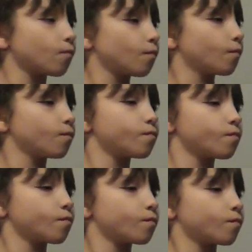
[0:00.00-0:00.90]

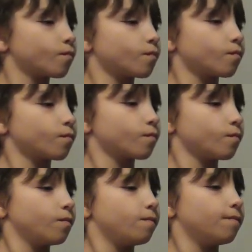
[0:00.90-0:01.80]

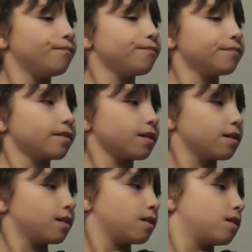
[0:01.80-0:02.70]

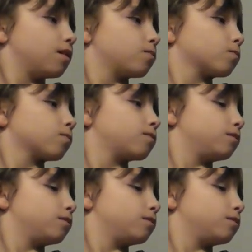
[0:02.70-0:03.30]
No words are spoken by the person on screen.